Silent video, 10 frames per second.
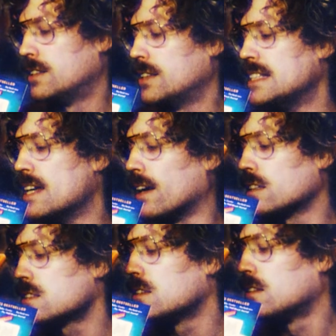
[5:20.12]
He
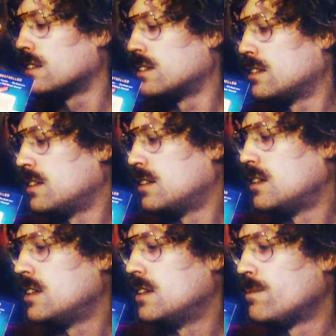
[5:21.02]
asked.
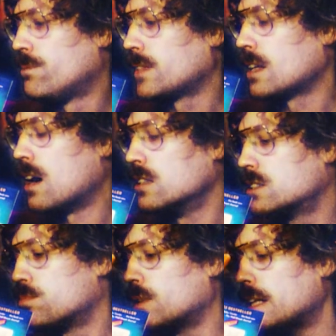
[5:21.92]
I
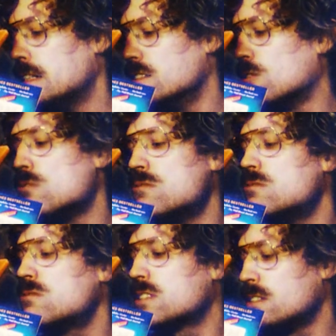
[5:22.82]
explained the
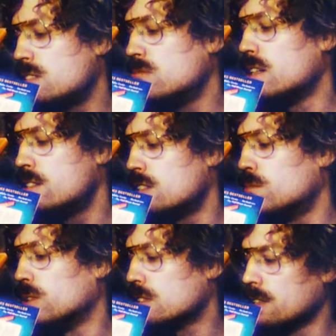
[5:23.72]
whole
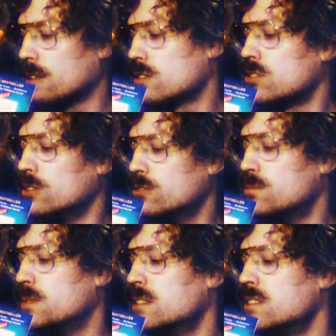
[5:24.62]
situation with Sarah
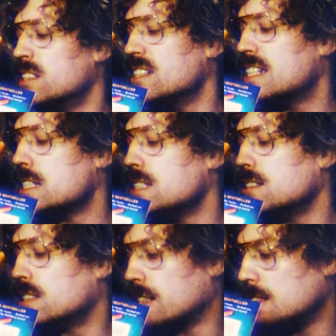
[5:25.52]
Silverman and Dave
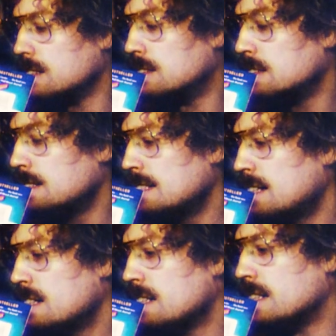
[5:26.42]
Attell,
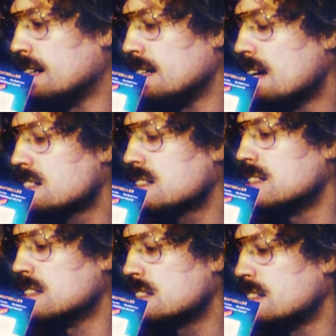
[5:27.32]
and I asked
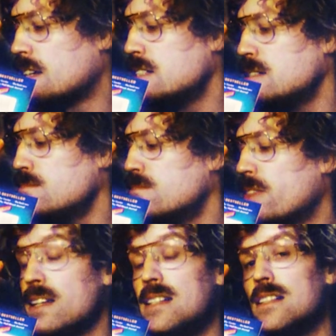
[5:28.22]
the same
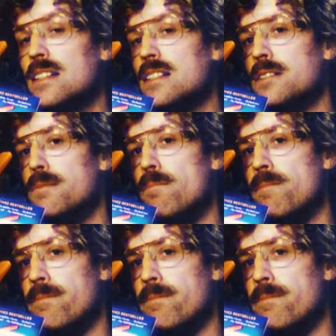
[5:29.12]
thing of him.